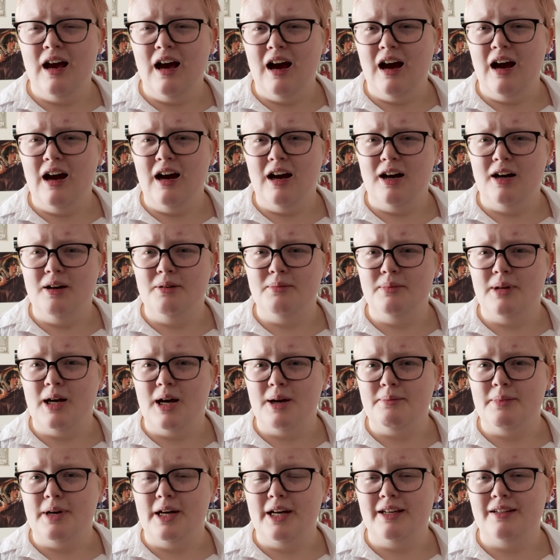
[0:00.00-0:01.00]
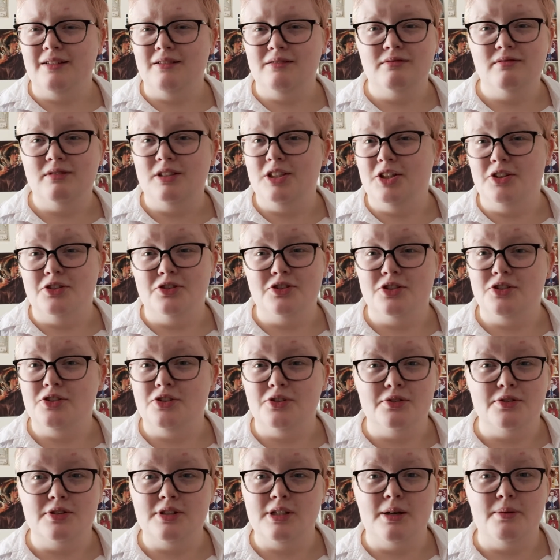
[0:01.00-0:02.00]
I might, just
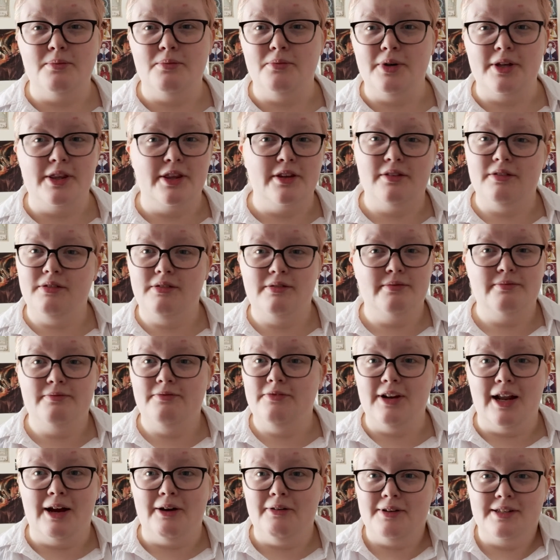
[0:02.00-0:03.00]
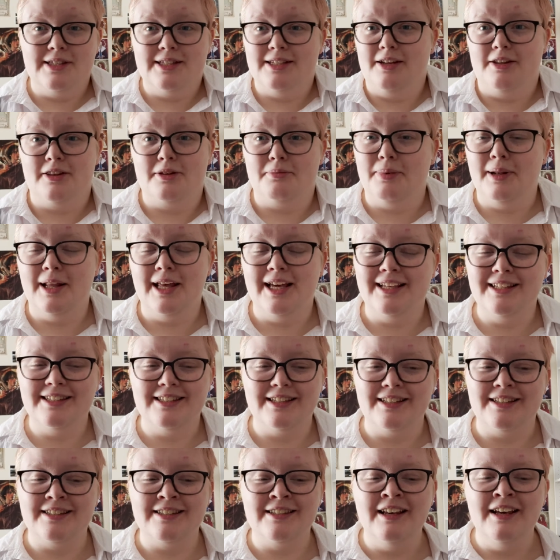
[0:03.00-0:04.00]
do some with flowers in other
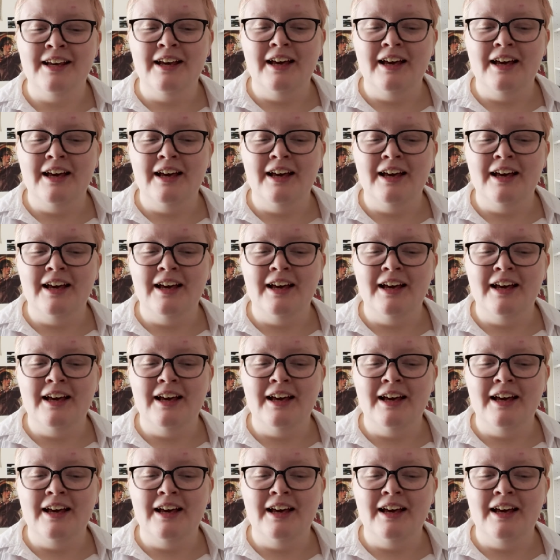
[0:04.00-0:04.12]
places,